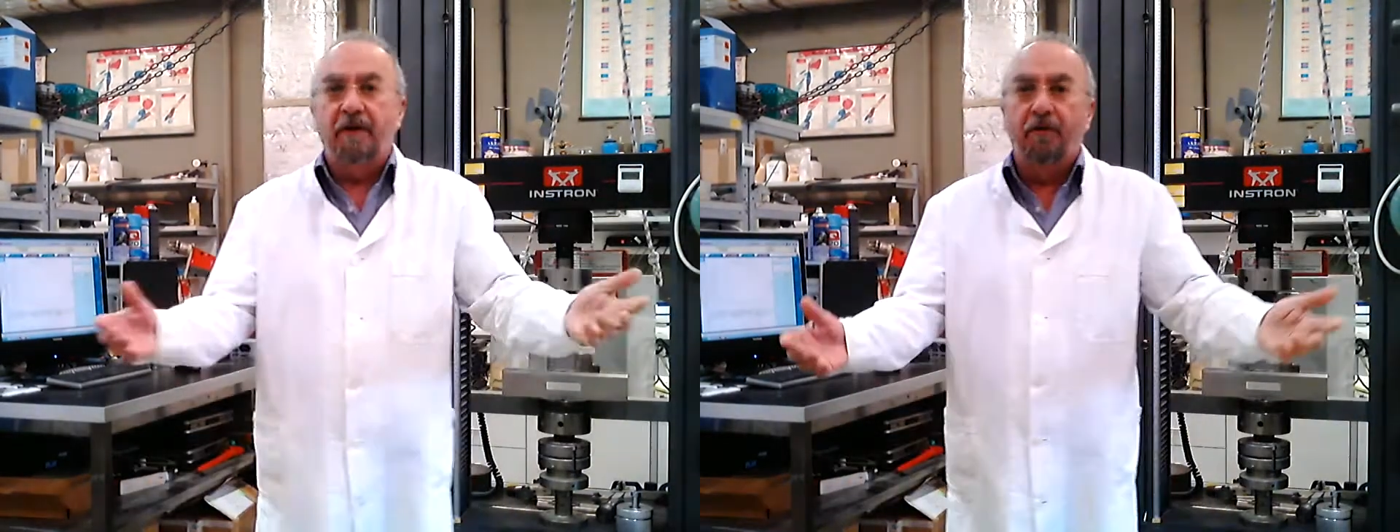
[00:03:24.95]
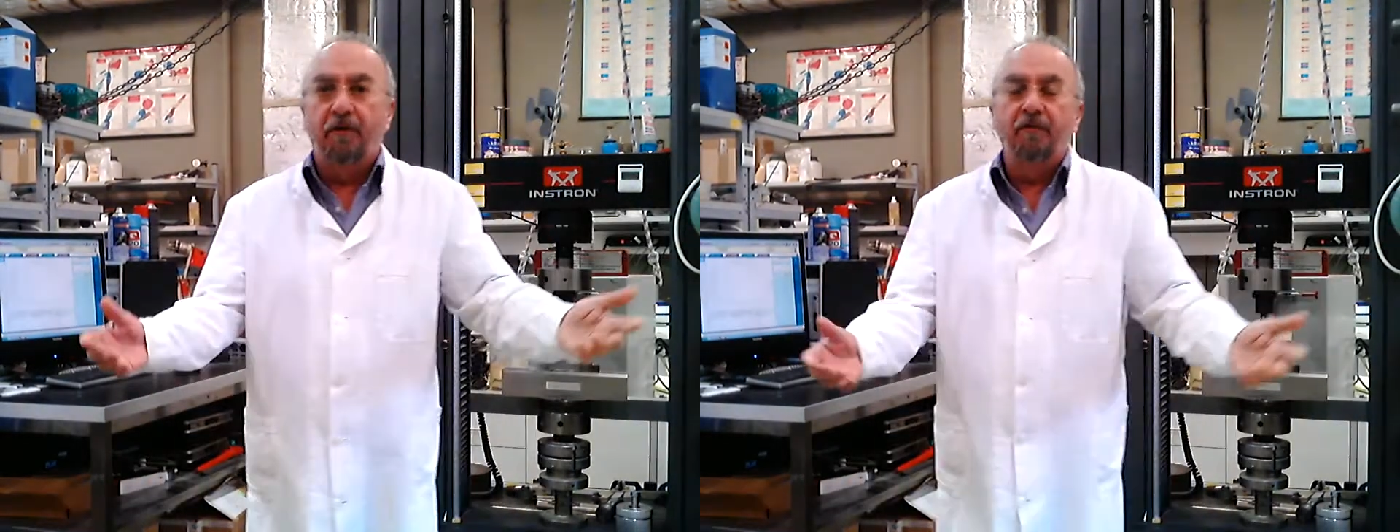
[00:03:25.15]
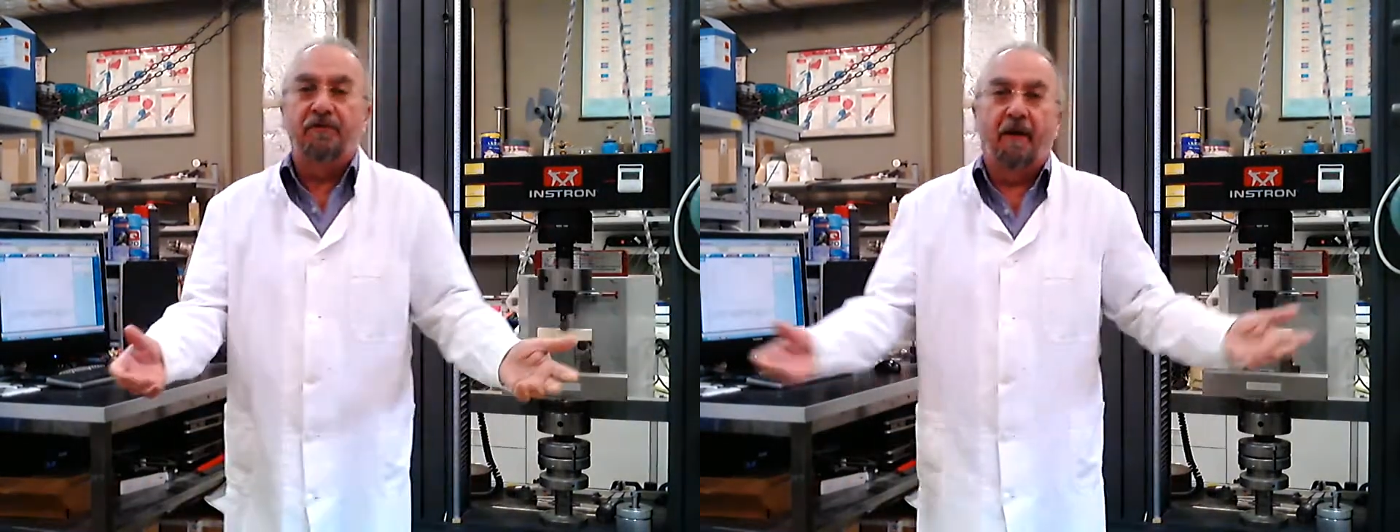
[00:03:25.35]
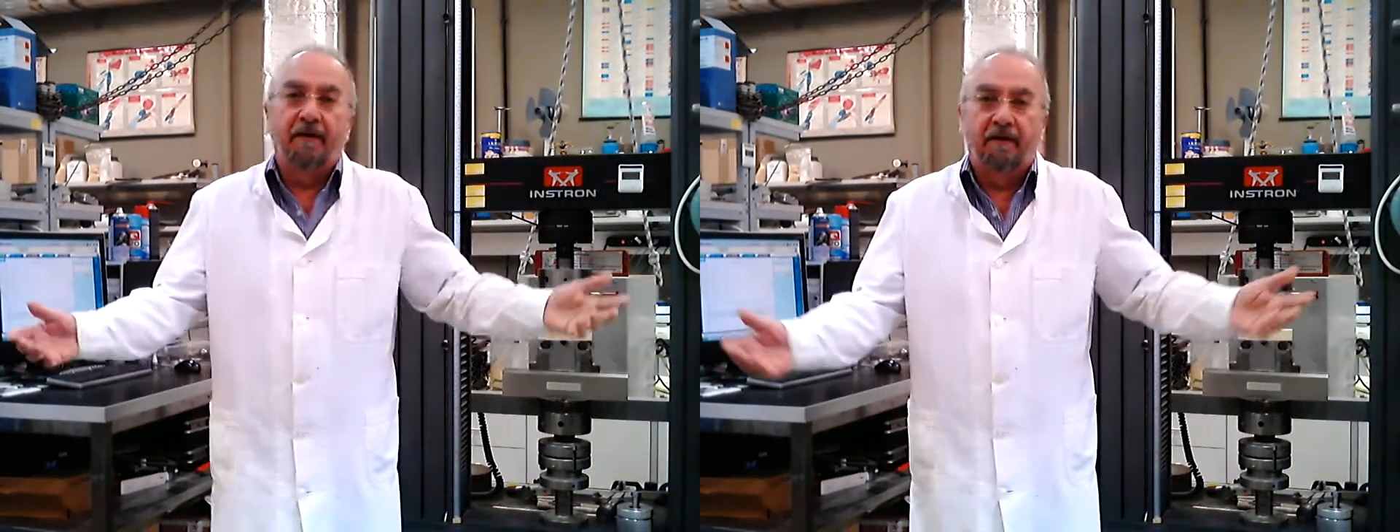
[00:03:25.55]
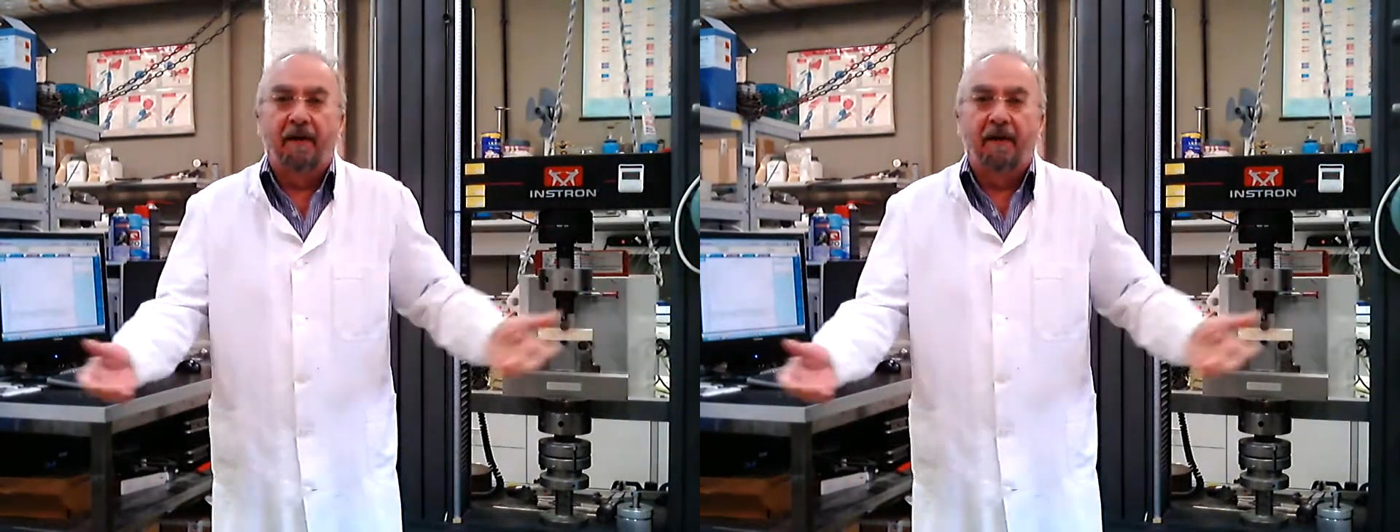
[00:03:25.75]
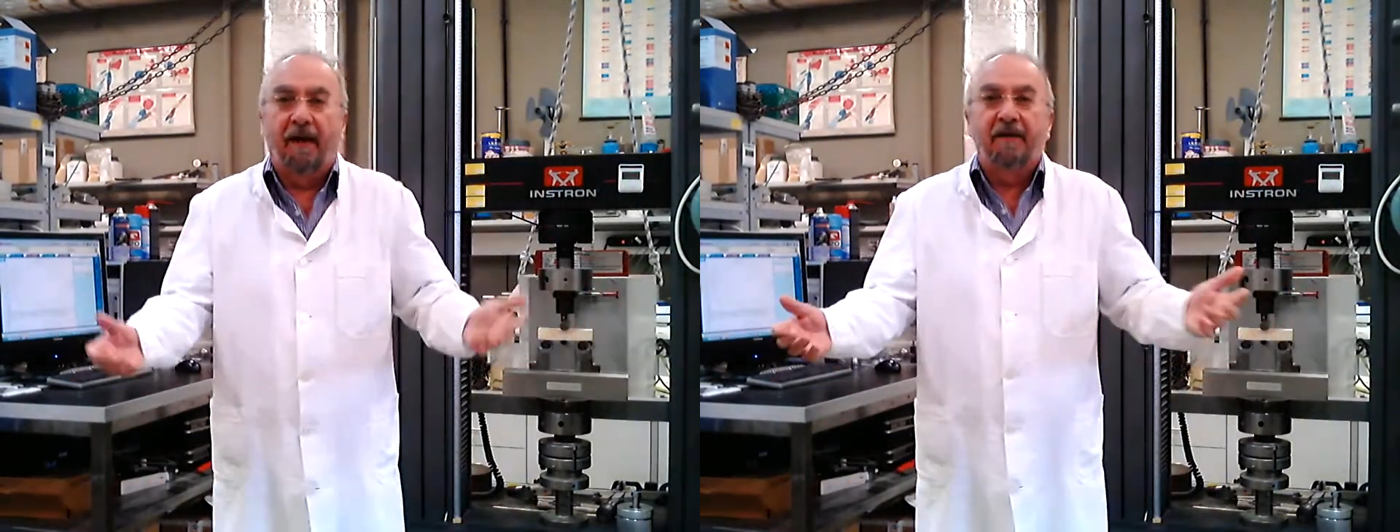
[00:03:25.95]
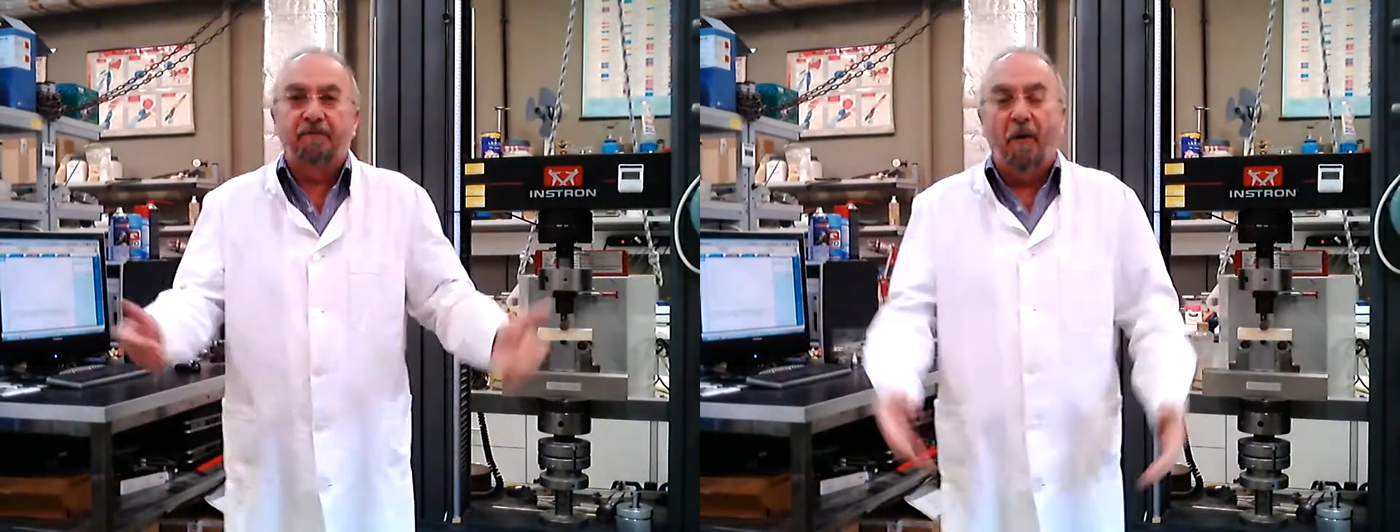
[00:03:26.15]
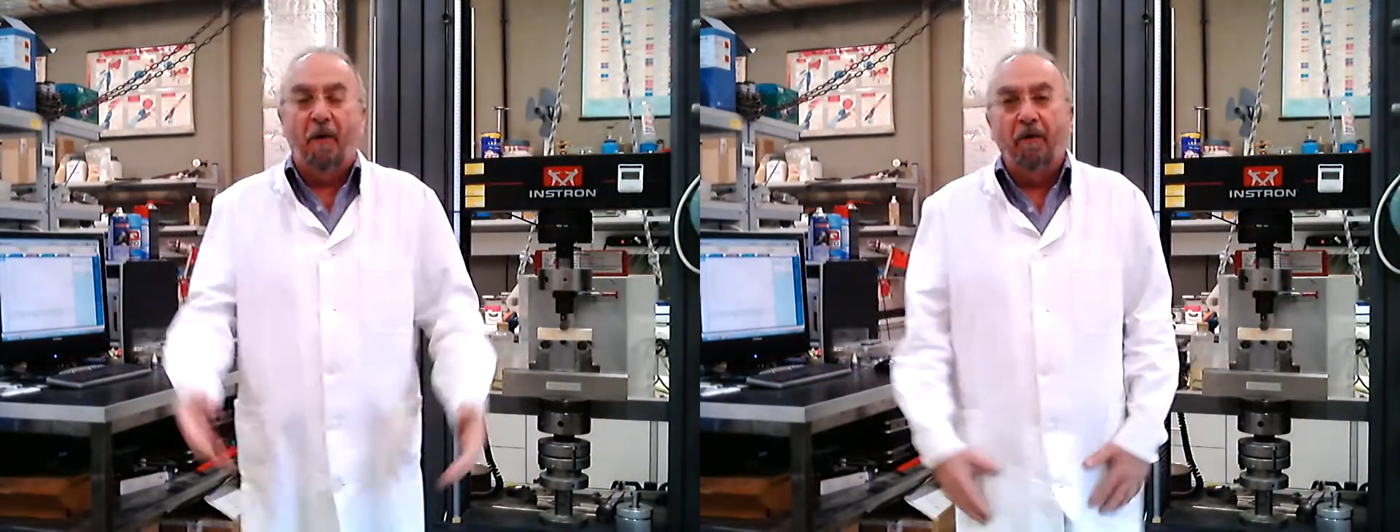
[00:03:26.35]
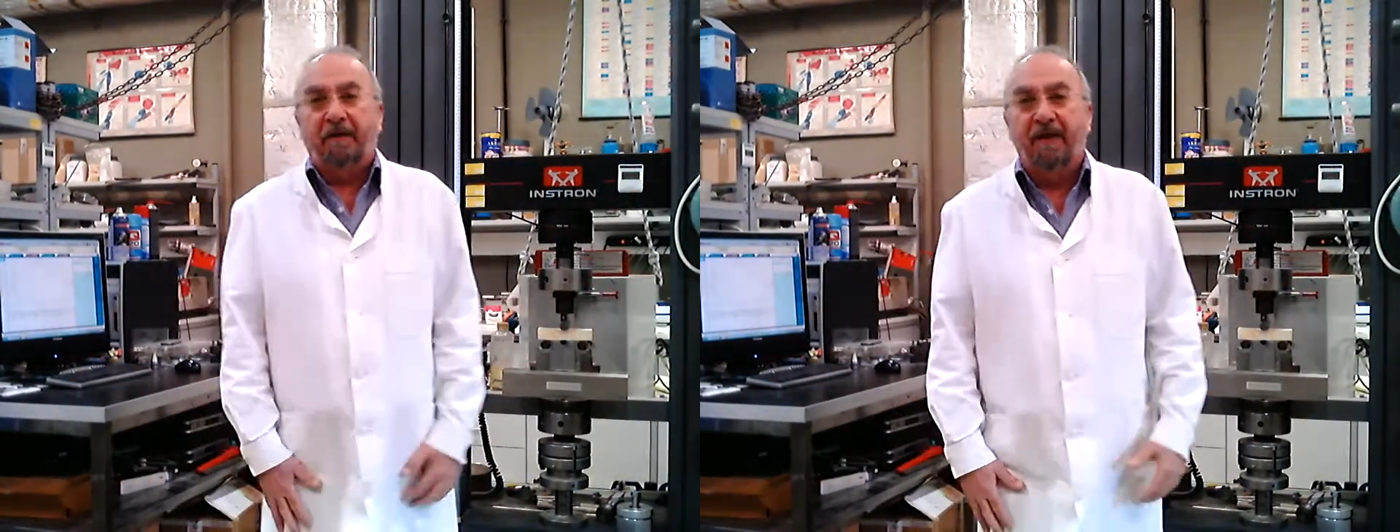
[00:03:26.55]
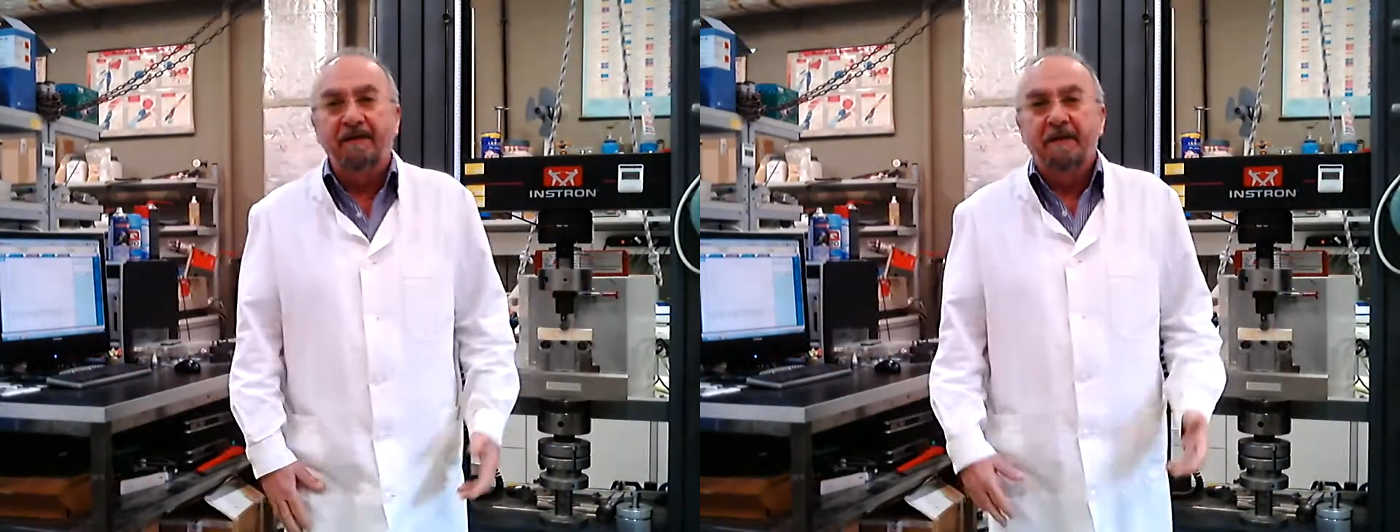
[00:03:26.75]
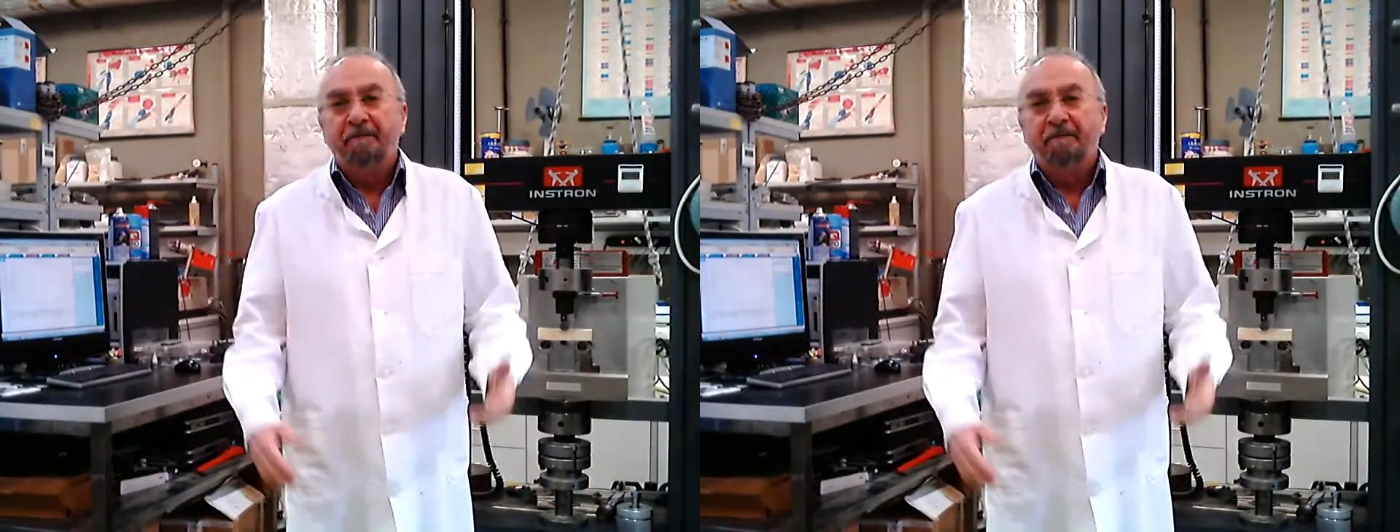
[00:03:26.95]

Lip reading: use and exploit this.